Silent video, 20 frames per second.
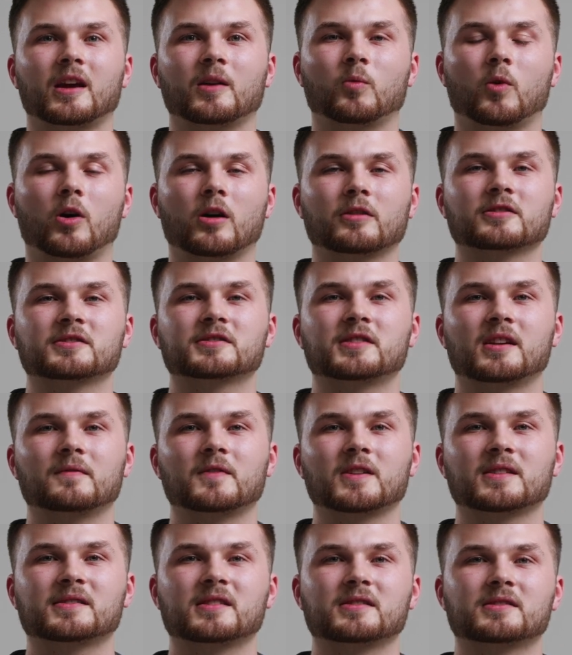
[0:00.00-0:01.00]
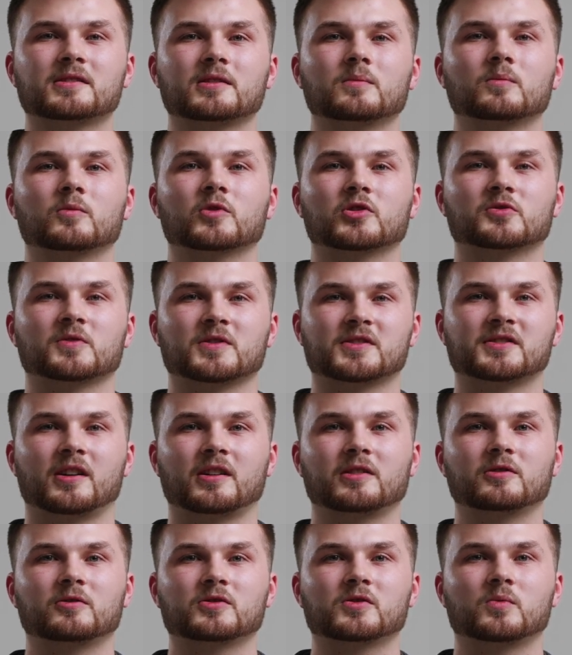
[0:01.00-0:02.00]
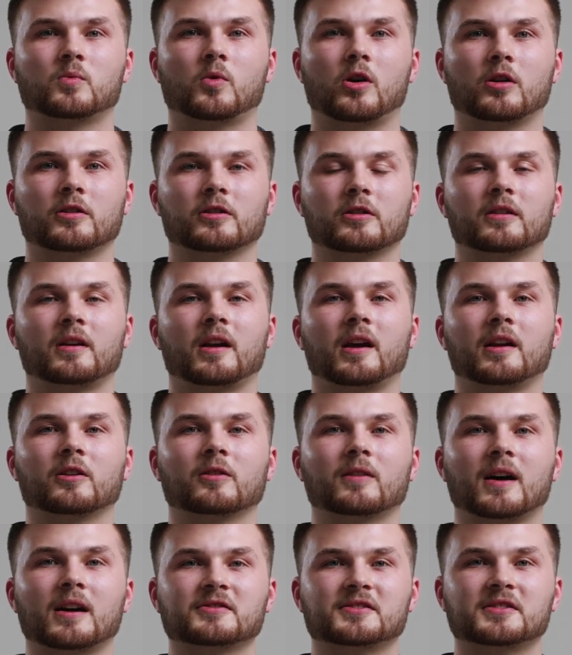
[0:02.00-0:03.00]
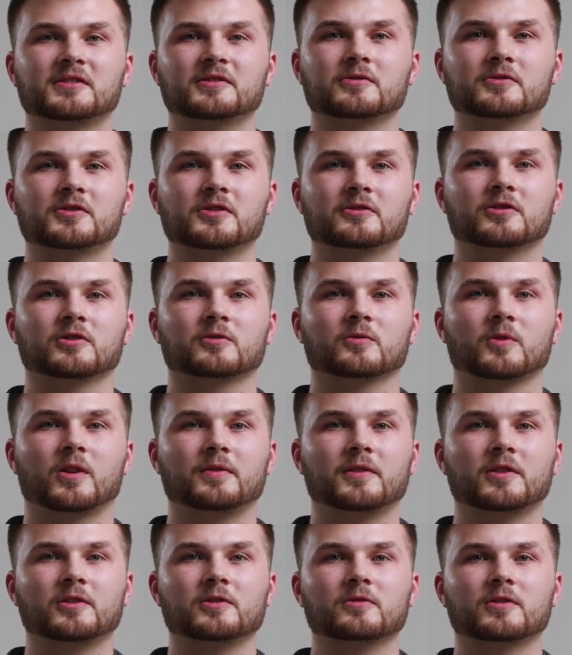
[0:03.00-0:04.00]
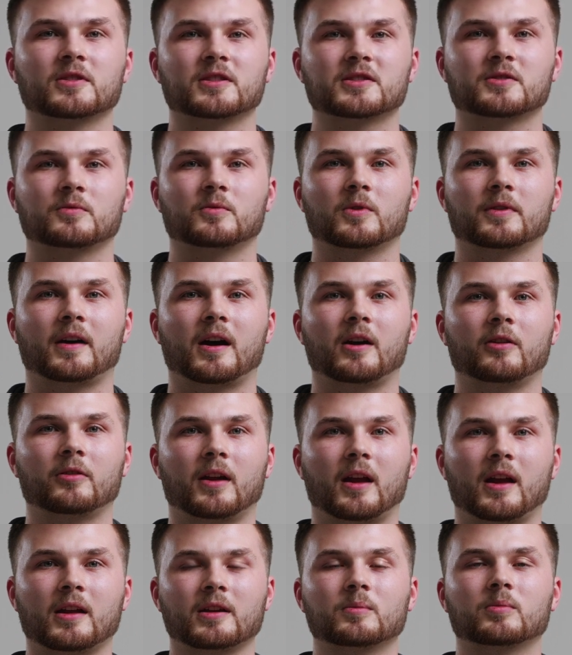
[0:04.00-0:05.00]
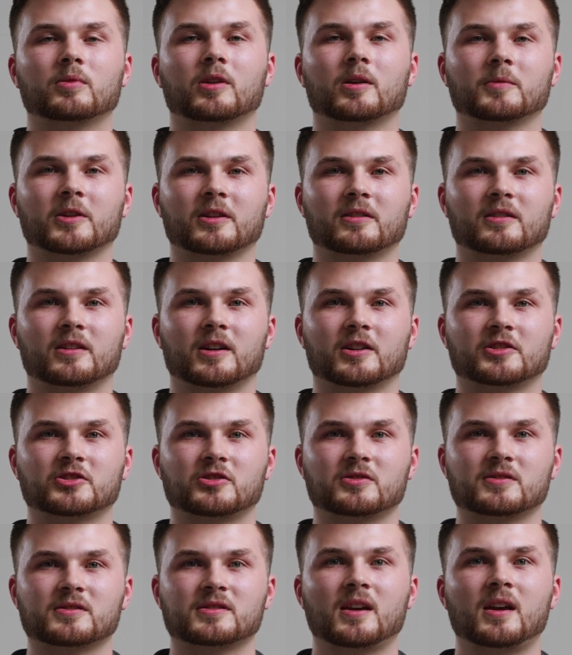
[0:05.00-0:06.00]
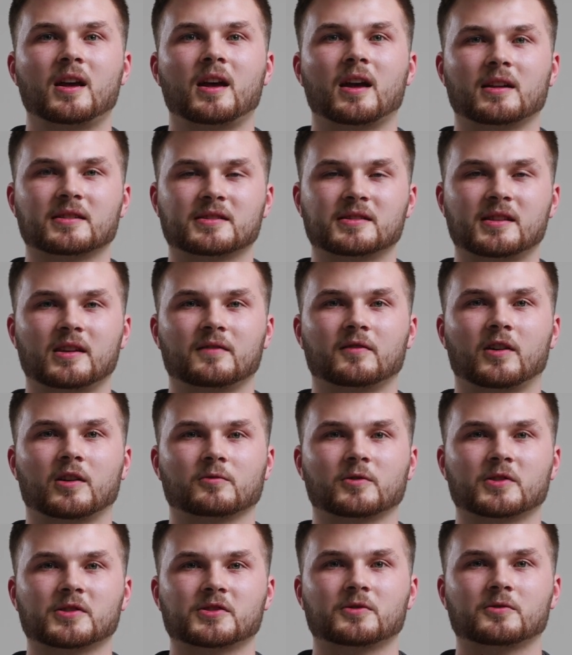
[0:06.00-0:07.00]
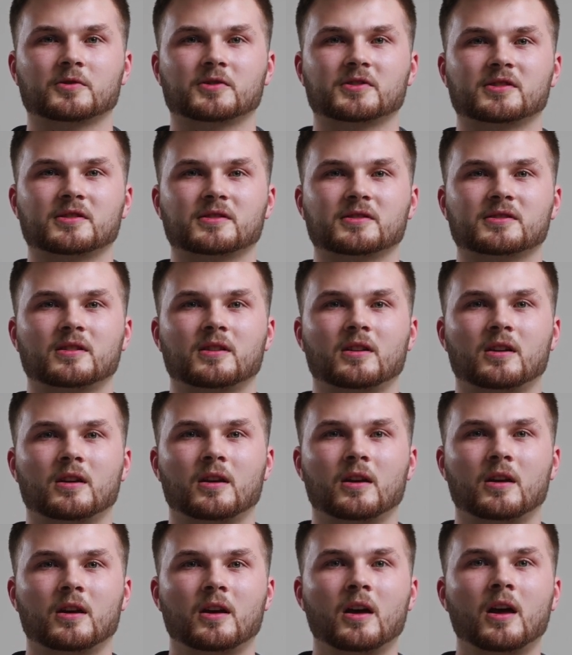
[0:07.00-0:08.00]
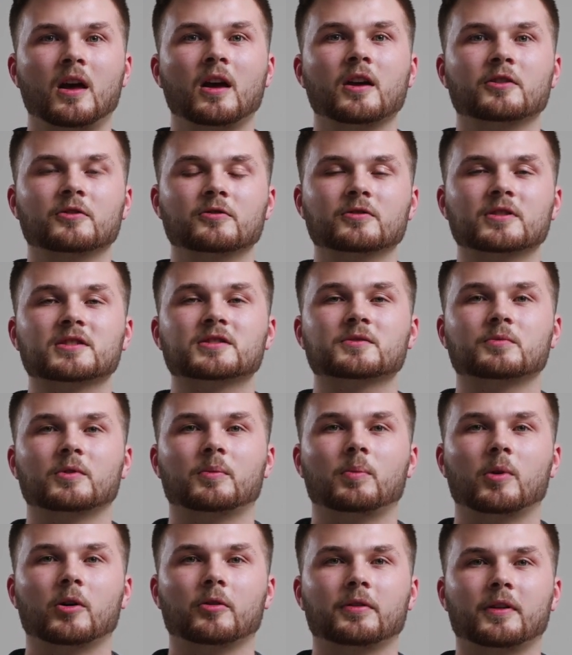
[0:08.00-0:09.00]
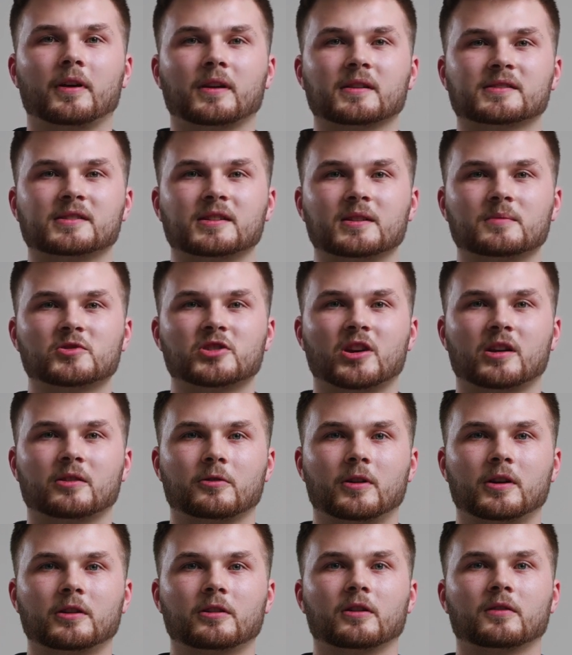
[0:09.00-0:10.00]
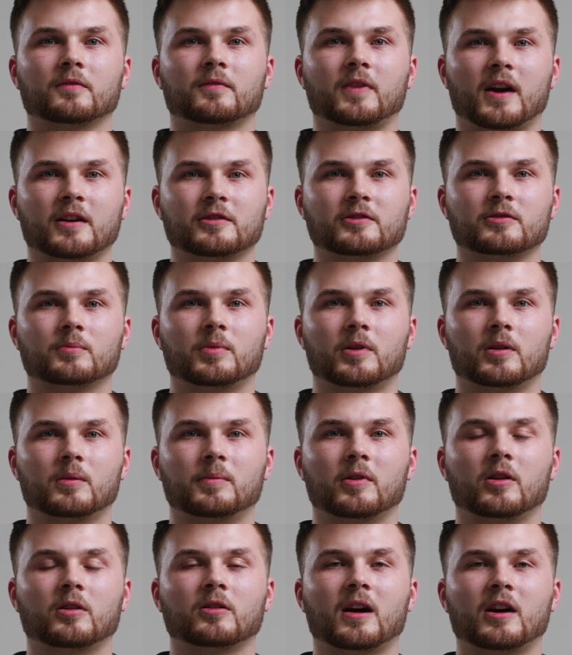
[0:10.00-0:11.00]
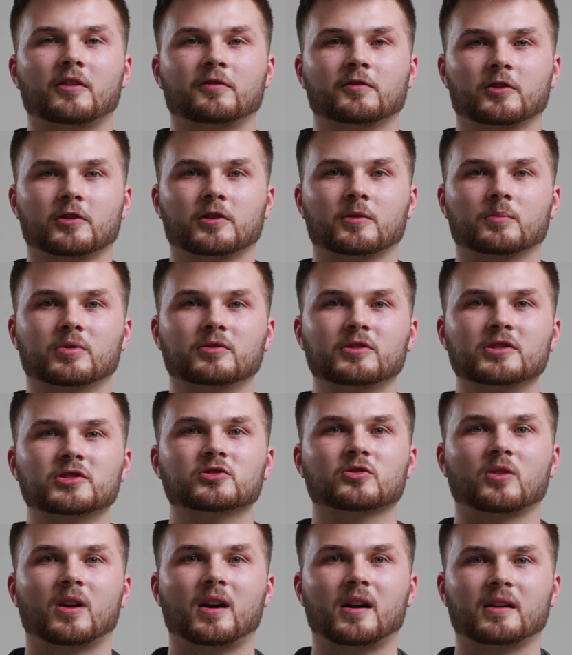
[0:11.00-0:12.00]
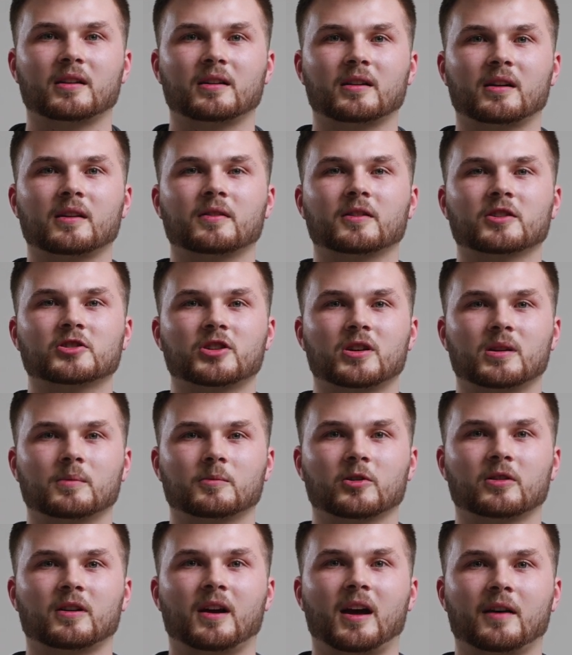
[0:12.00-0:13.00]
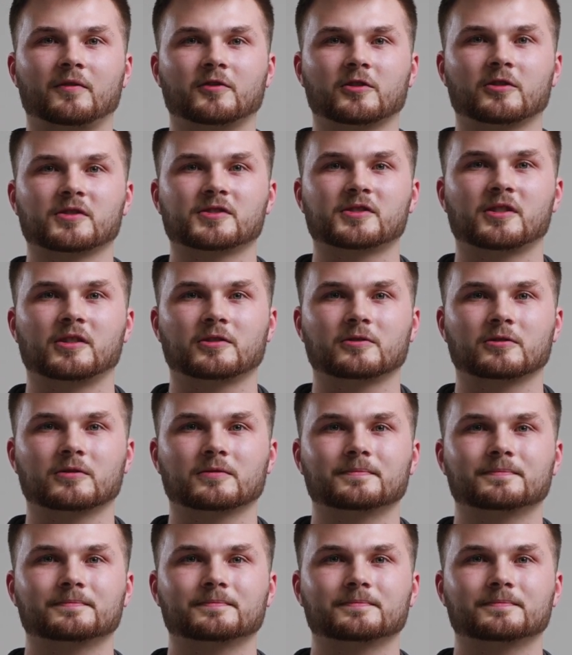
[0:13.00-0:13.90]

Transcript: a water-saving system which recycles water and allows the user to run the units without any plumbing connections and save on resources. Units with both a steam generator and vacuum pump allow for complete drying in the chamber after a cycle.